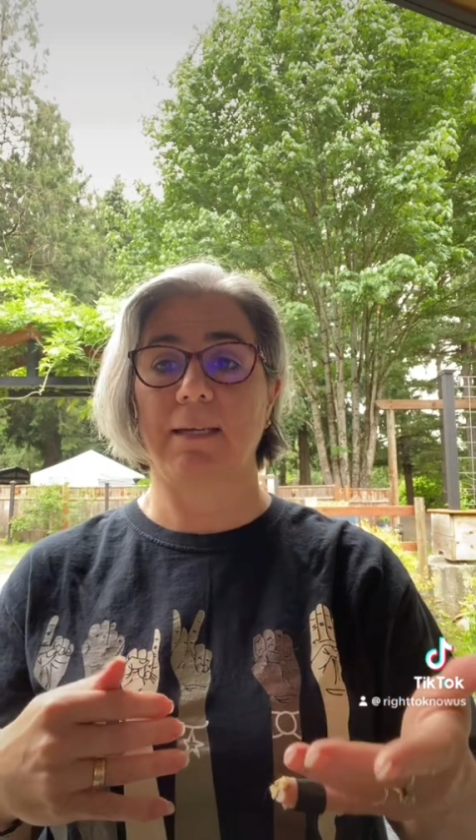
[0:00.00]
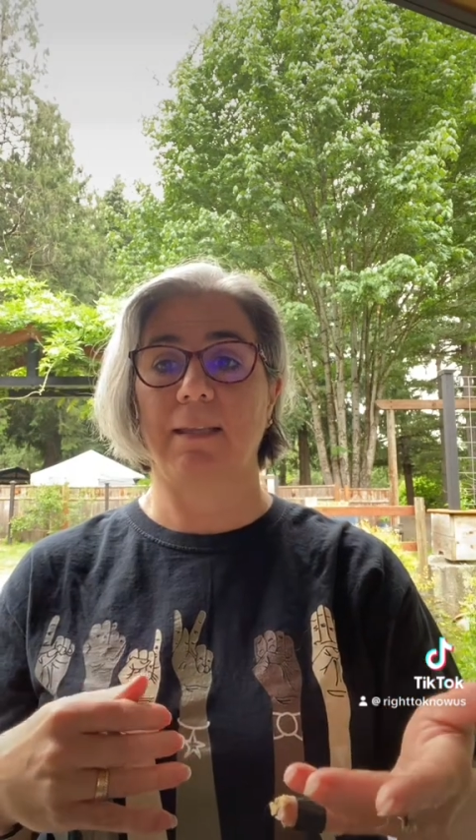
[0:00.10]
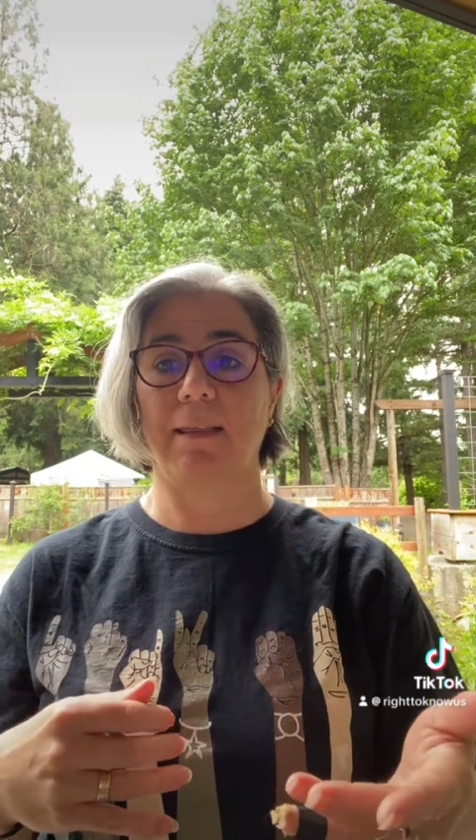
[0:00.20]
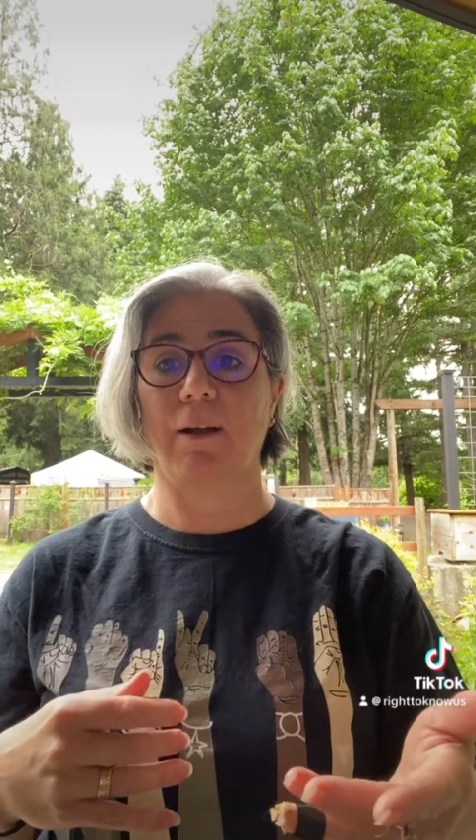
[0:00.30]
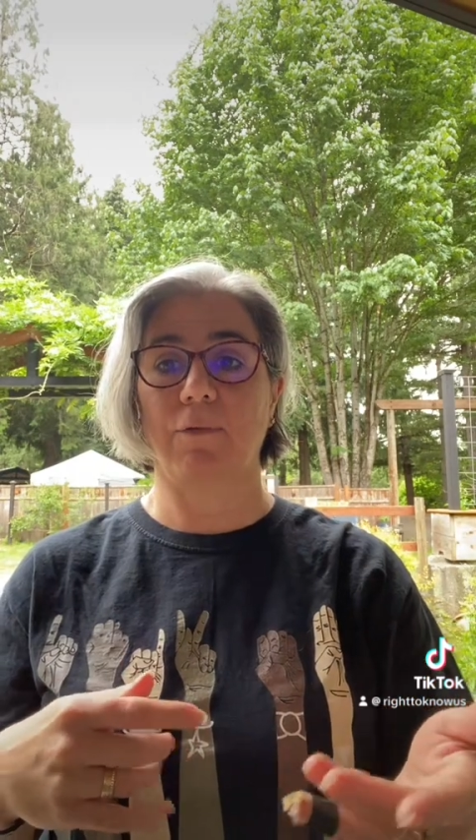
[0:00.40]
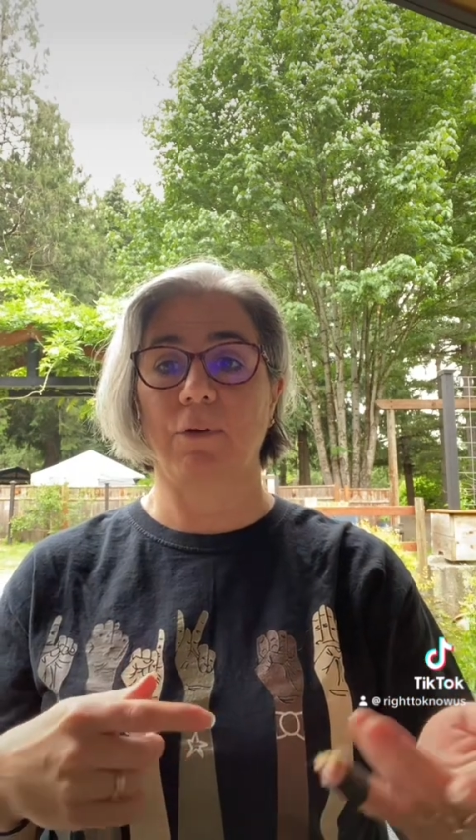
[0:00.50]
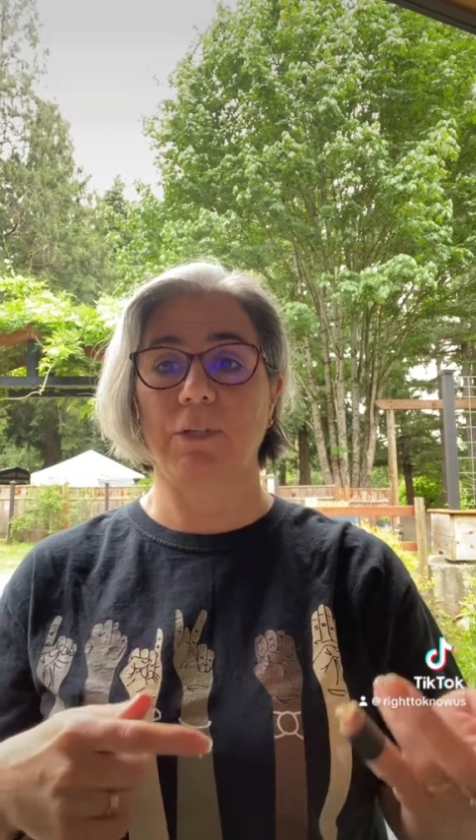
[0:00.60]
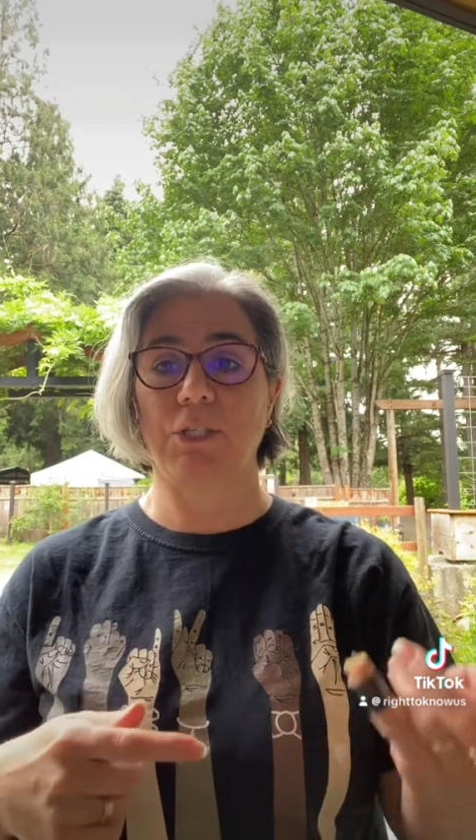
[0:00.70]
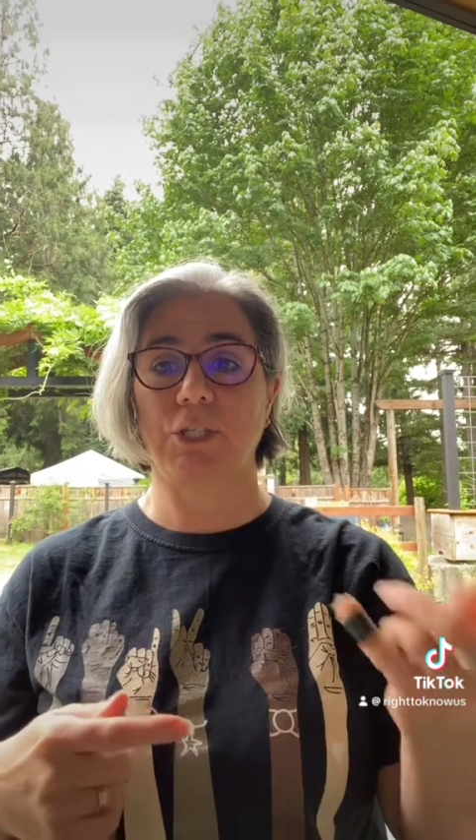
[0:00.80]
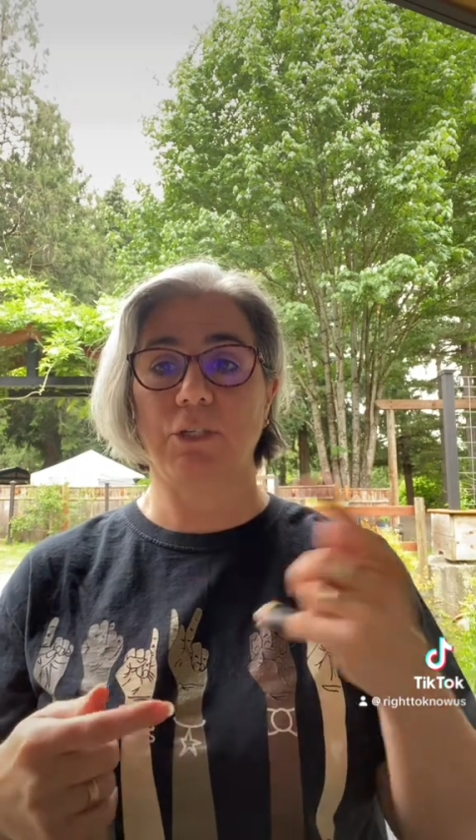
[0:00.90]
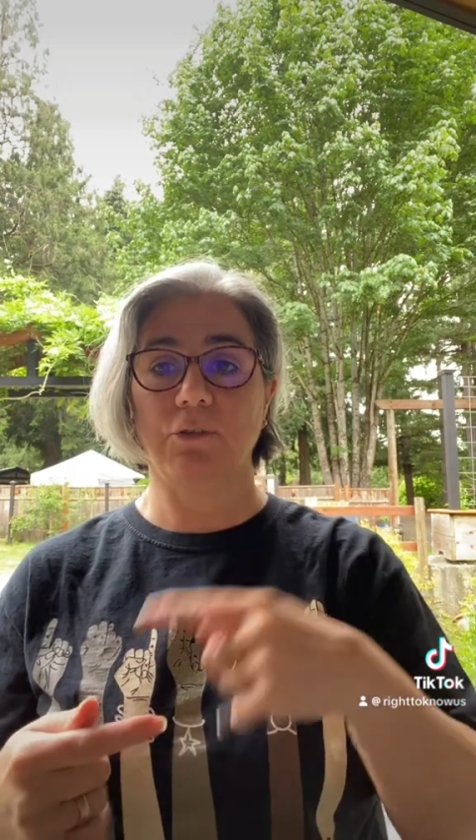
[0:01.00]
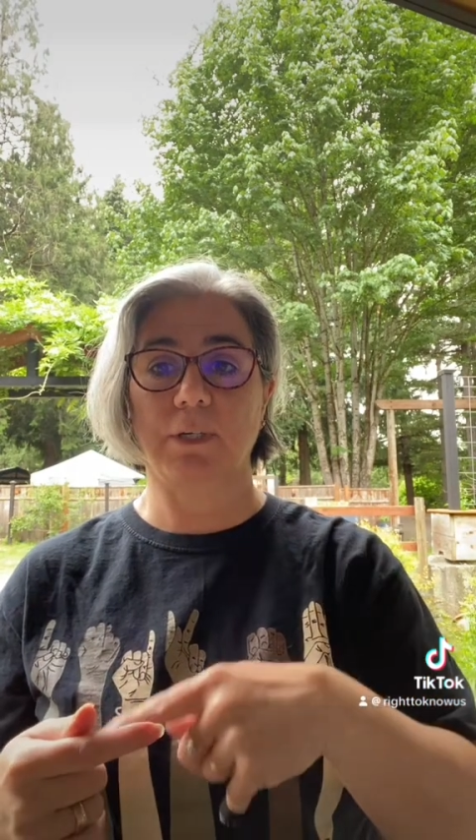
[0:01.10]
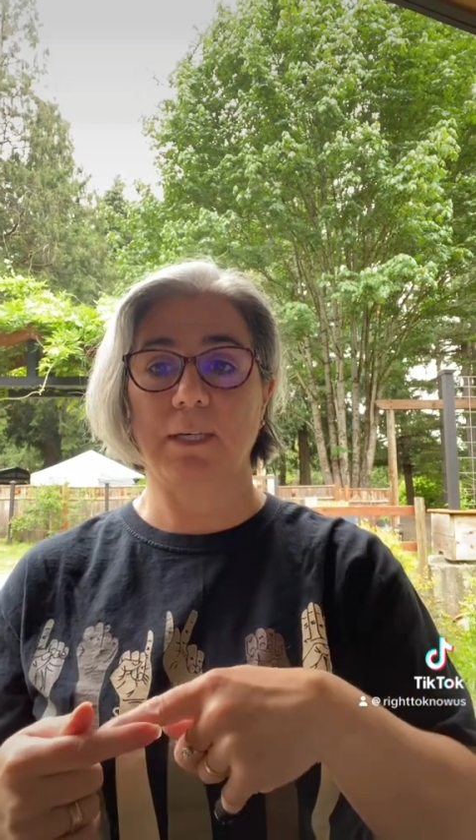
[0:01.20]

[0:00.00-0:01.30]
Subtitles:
and therefore the children